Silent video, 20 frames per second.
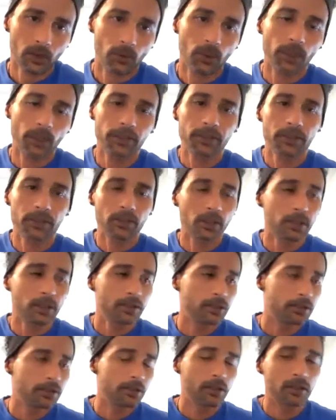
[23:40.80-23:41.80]
Well,
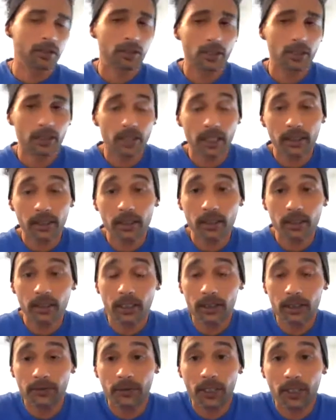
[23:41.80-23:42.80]
let's do this because I think
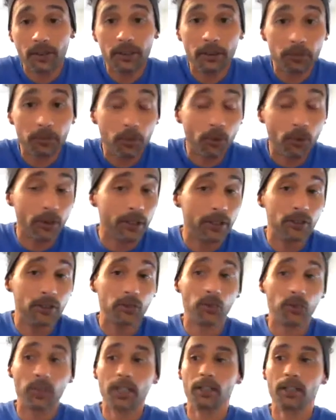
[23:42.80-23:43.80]
that's very important
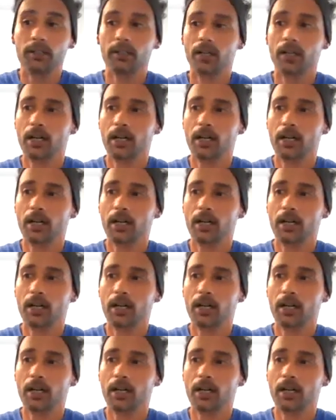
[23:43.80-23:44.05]
as well.